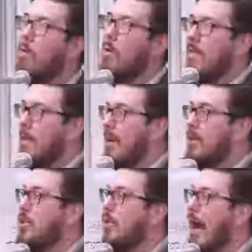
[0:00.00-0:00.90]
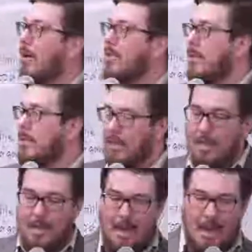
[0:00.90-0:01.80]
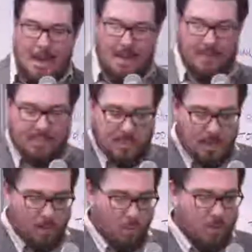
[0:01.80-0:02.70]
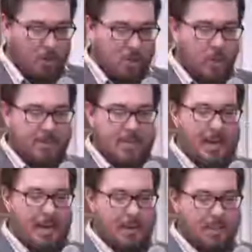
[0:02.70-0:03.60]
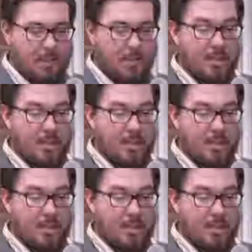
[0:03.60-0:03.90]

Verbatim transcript: over it in the mid 2000s. Uh, and this is the result we've seen. This is,